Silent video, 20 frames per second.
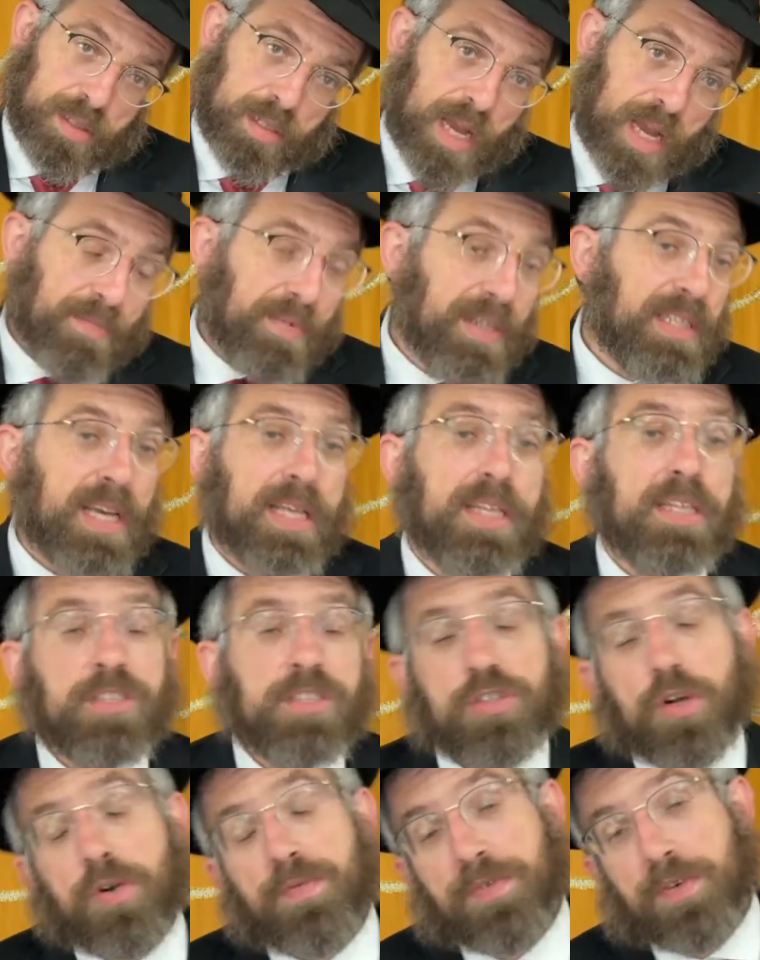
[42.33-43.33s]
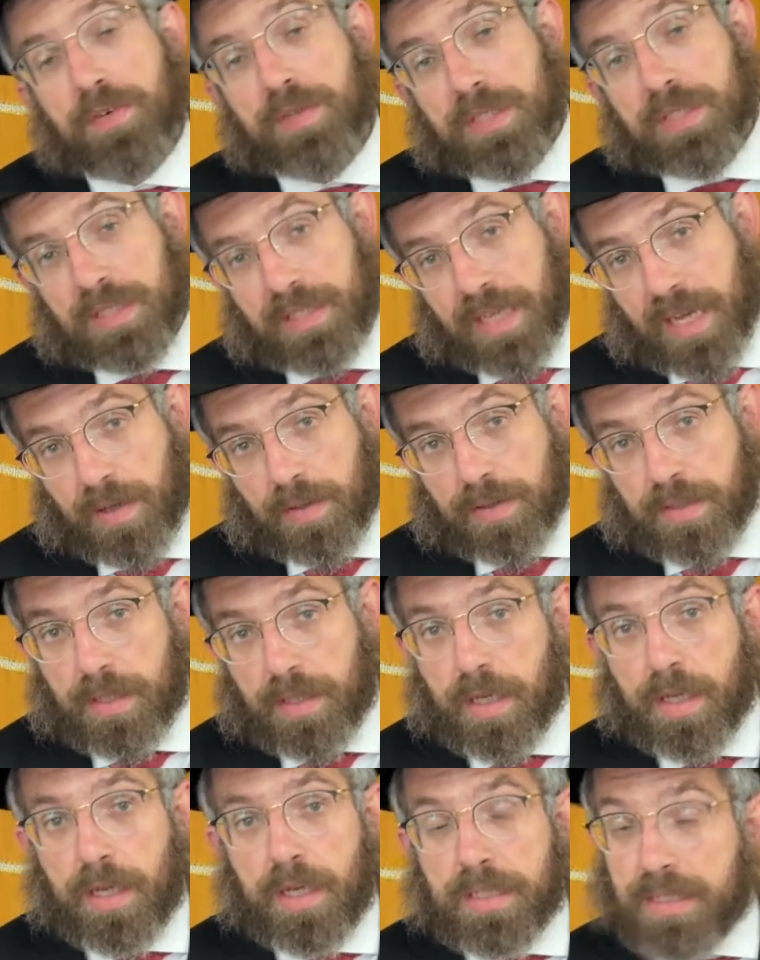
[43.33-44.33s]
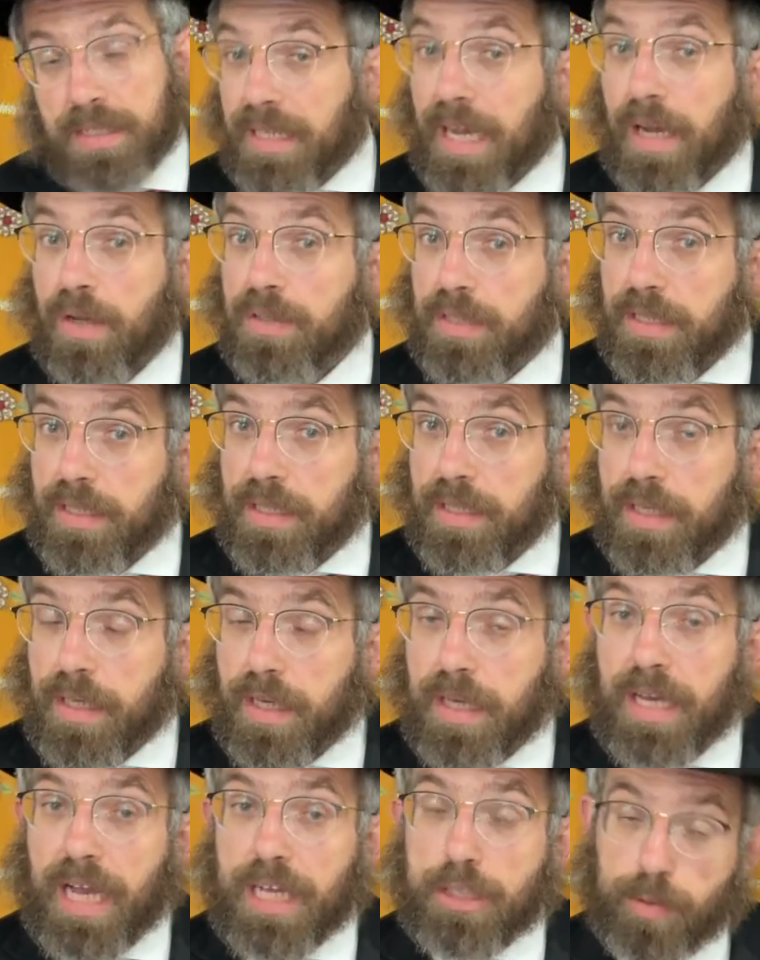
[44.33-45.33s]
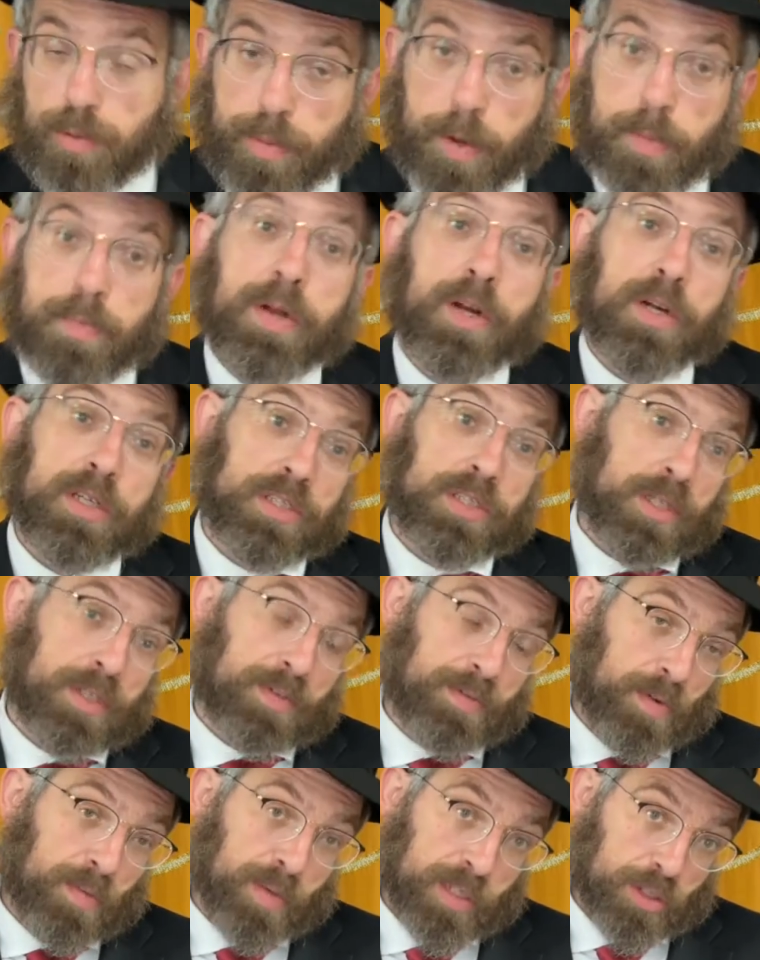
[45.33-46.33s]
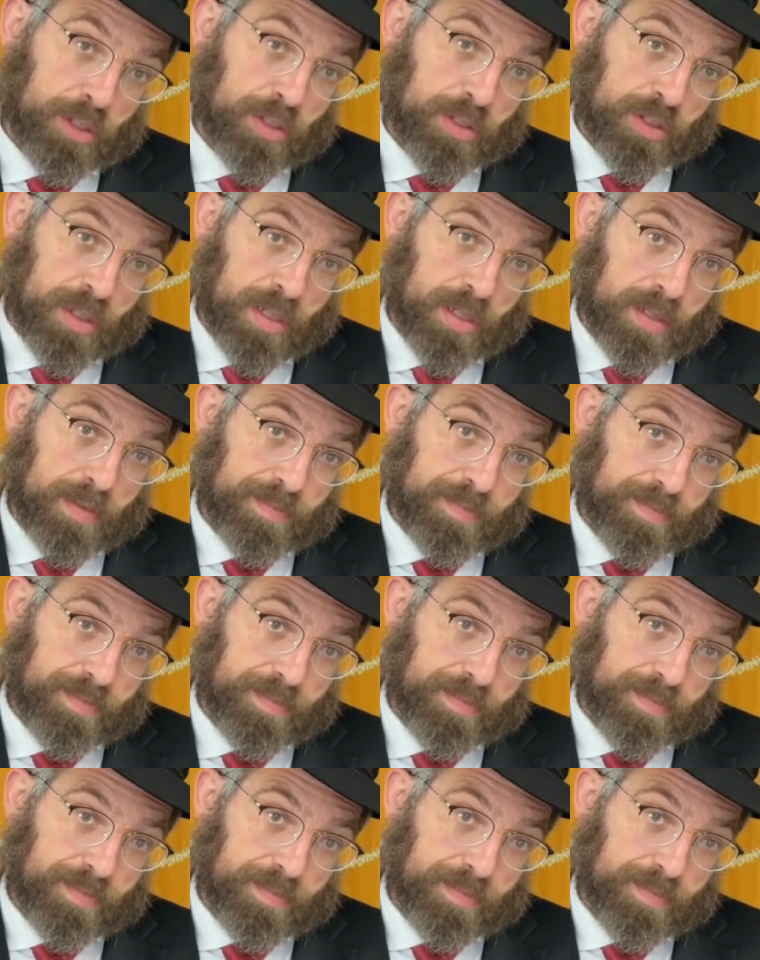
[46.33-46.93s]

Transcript: Every day the shofar is sounded as we prepare ourselves for Rosh Hashanah.